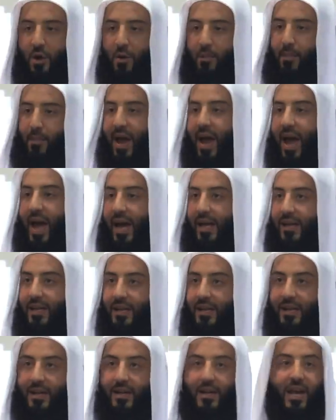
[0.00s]

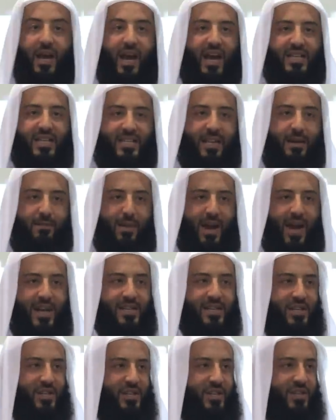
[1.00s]
man has
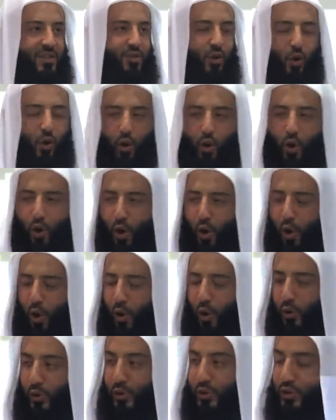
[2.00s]
amassed
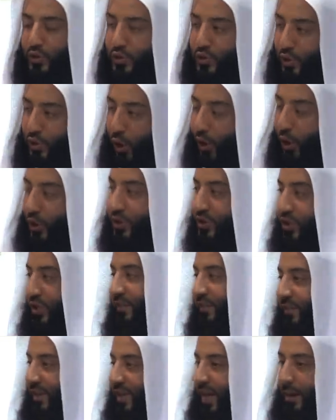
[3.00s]
all sorts
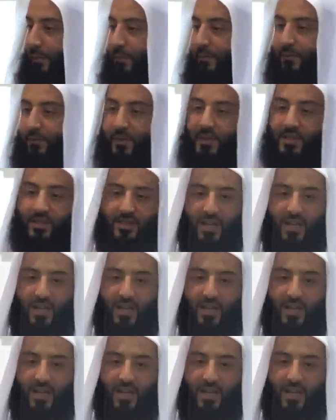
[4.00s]
of comforts